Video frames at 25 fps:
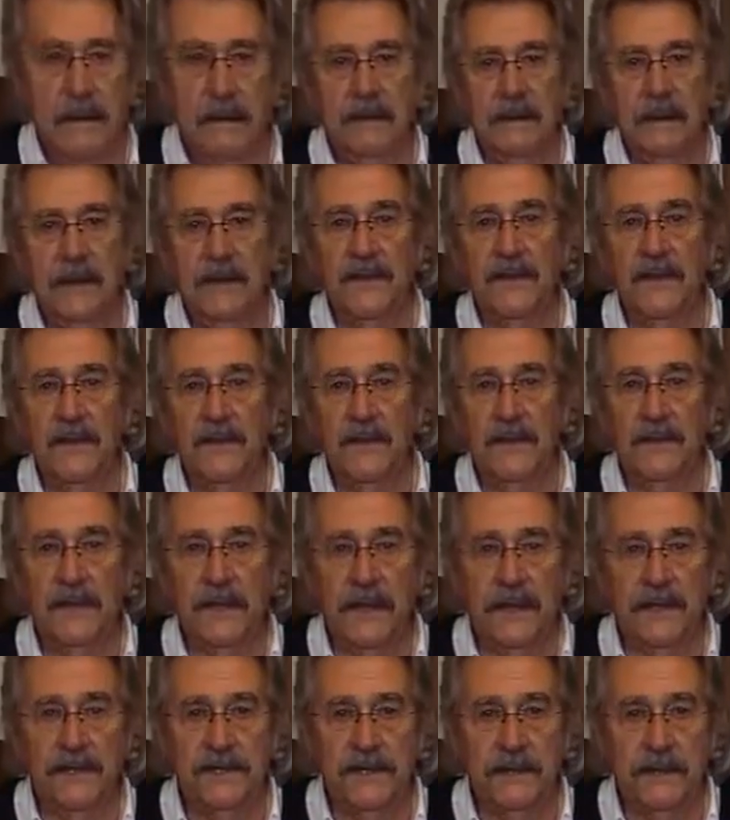Thanks for your
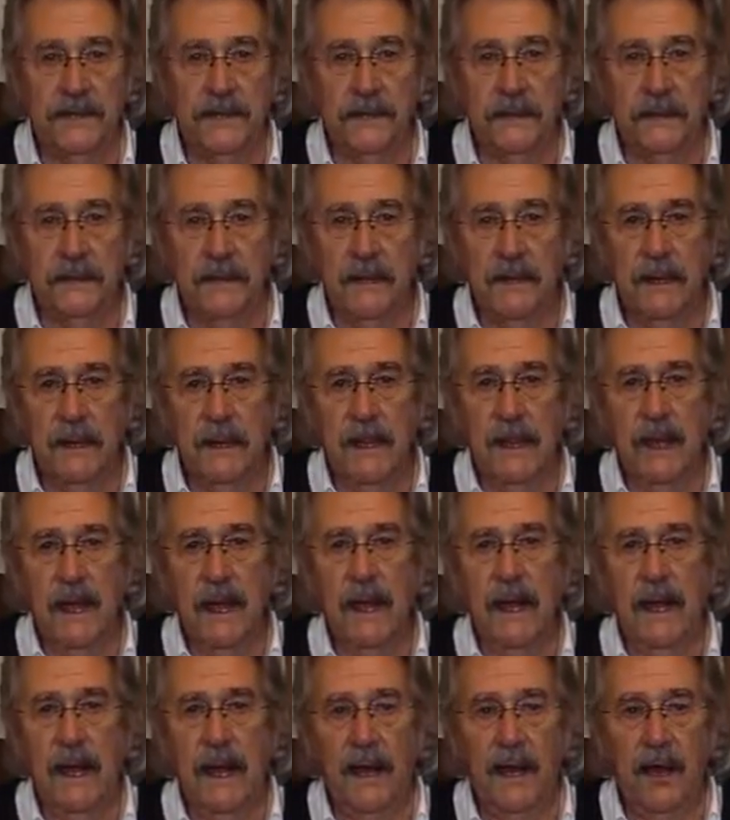attention,
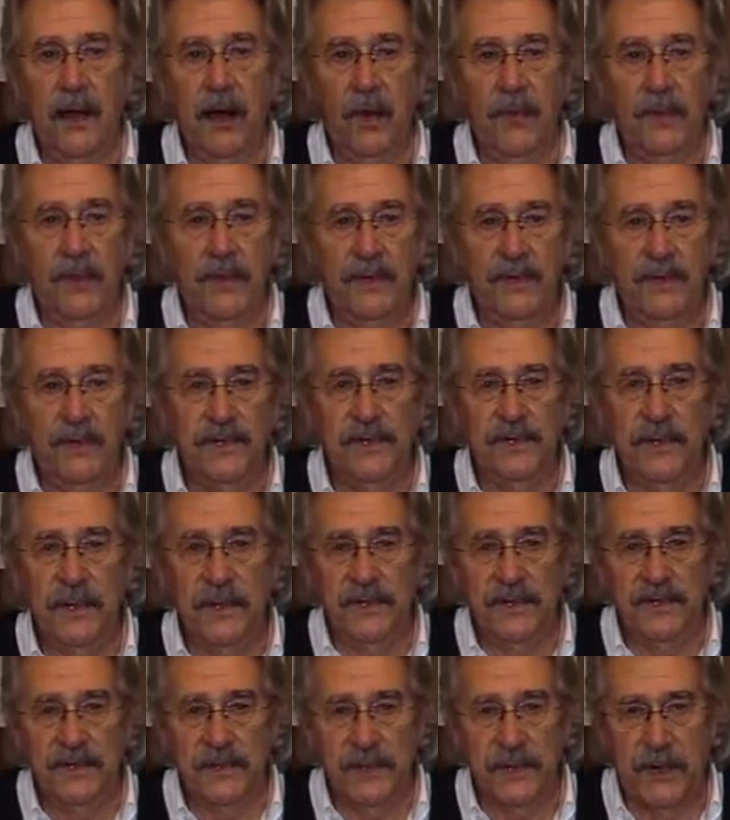and I hope you enjoy
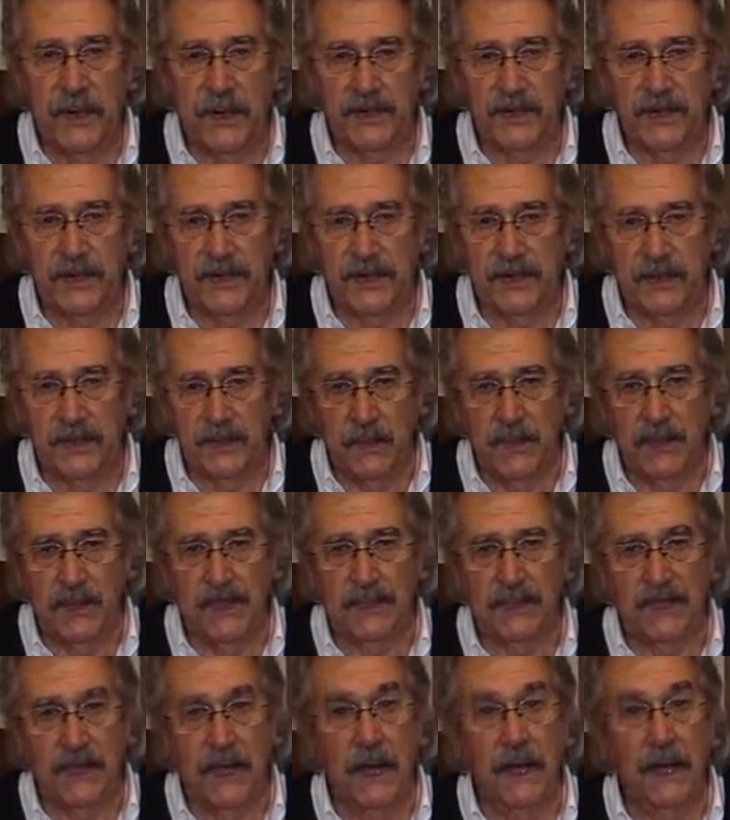this project as
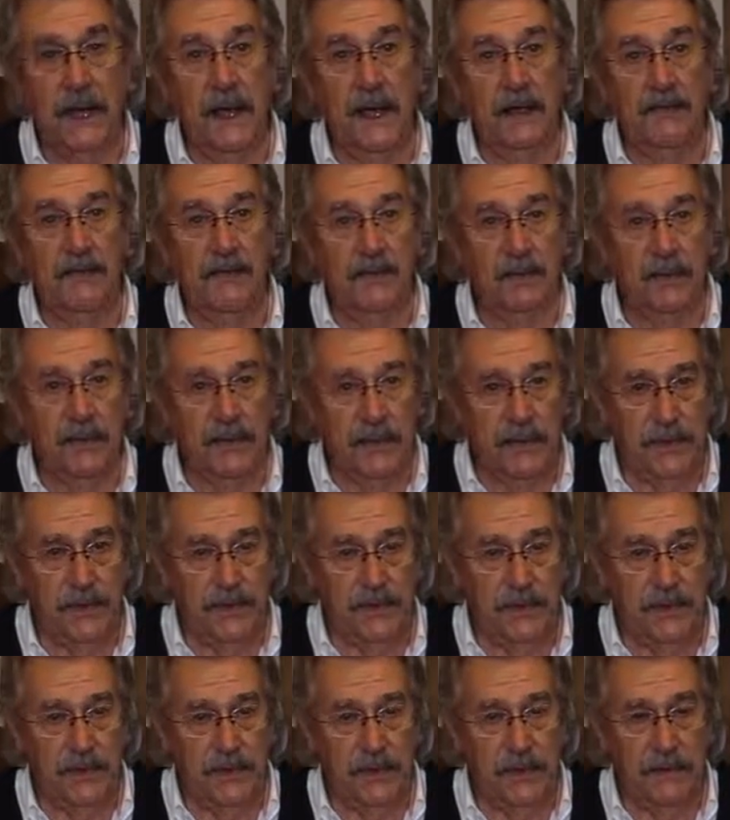much as I have in
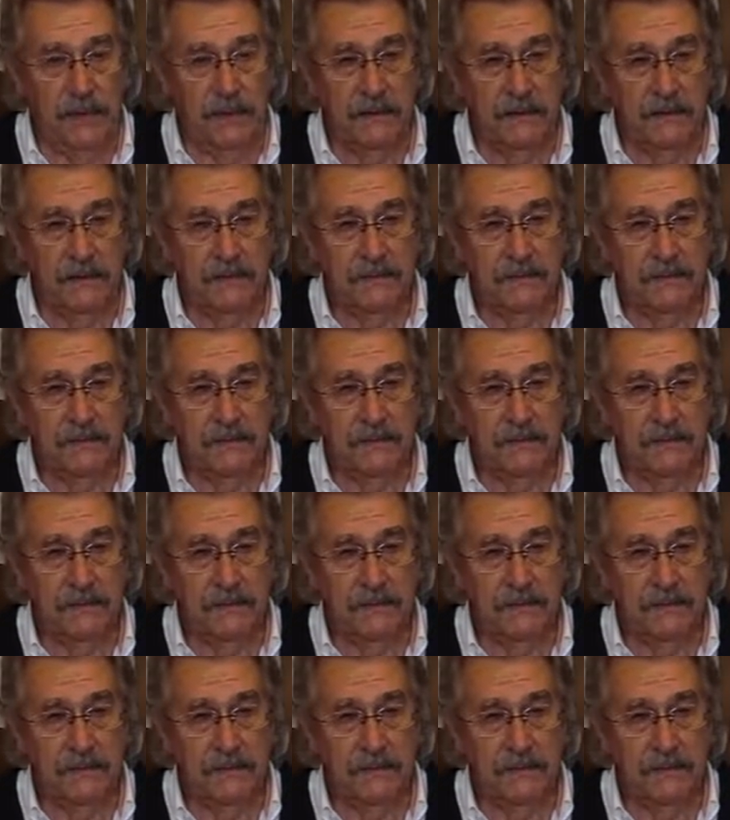producing it.